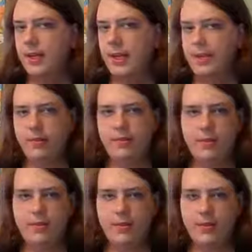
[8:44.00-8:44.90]
So the
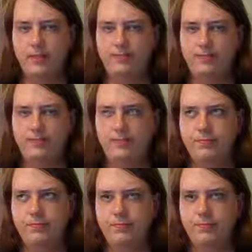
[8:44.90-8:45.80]
first time,
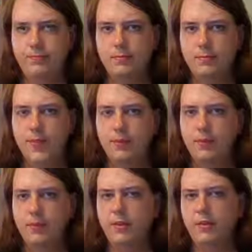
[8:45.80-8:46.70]

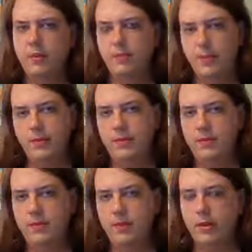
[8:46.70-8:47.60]
so there's 2 periods
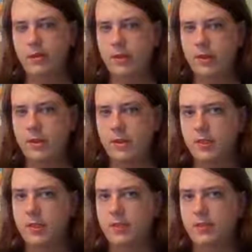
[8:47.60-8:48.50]
of snow in March,
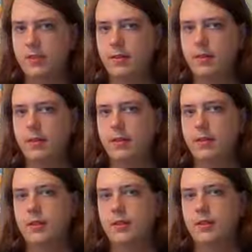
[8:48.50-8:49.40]
and
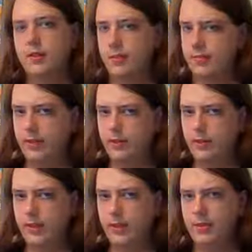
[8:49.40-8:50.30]
on the first
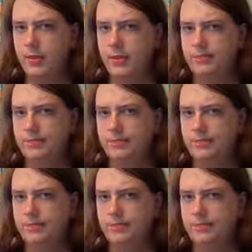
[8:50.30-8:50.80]
one it was like,